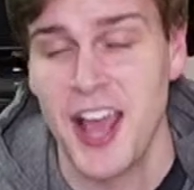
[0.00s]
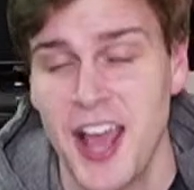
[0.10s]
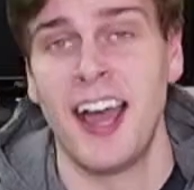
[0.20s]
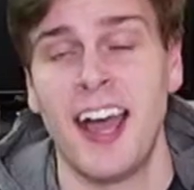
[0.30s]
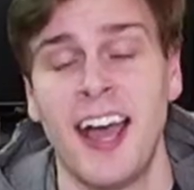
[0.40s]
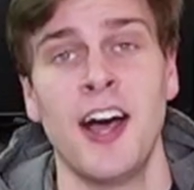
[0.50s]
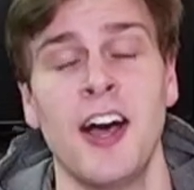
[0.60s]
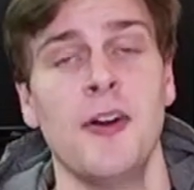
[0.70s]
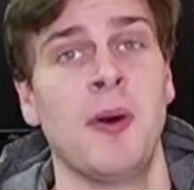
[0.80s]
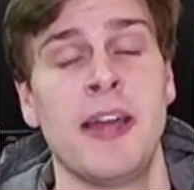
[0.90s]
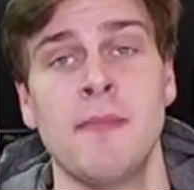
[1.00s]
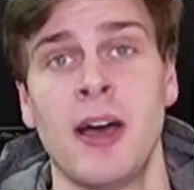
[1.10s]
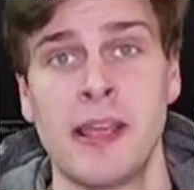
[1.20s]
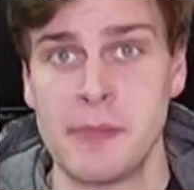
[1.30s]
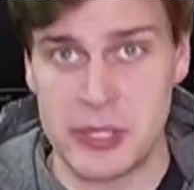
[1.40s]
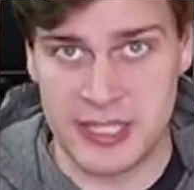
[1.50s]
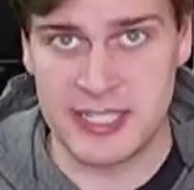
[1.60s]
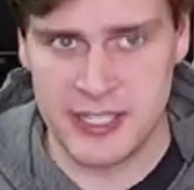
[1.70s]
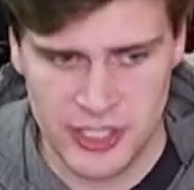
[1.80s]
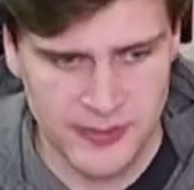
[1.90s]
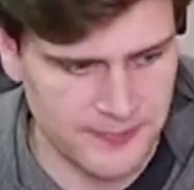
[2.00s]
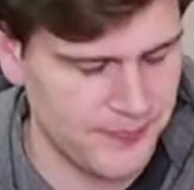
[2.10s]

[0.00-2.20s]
by my music teacher